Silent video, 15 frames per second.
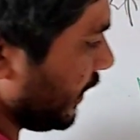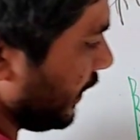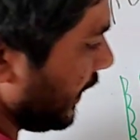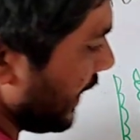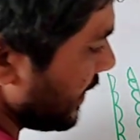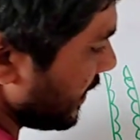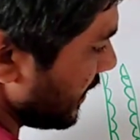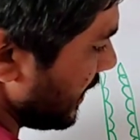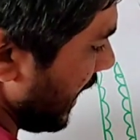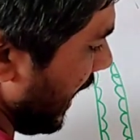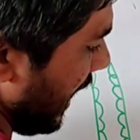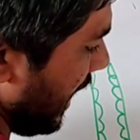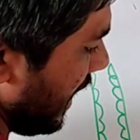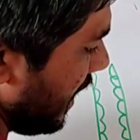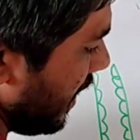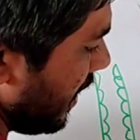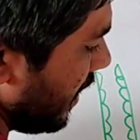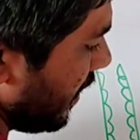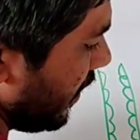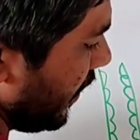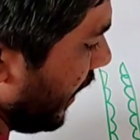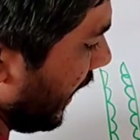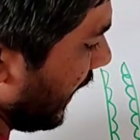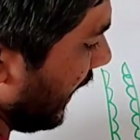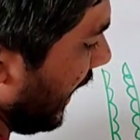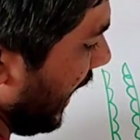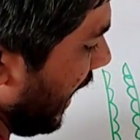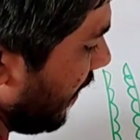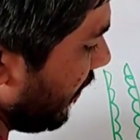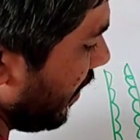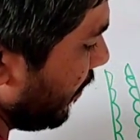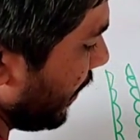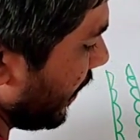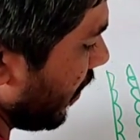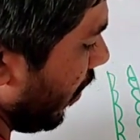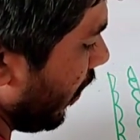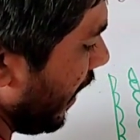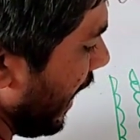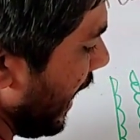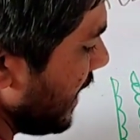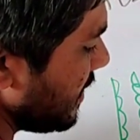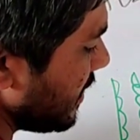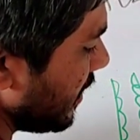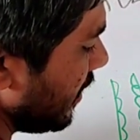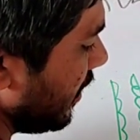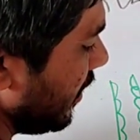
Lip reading: The cell, the gland will be known as,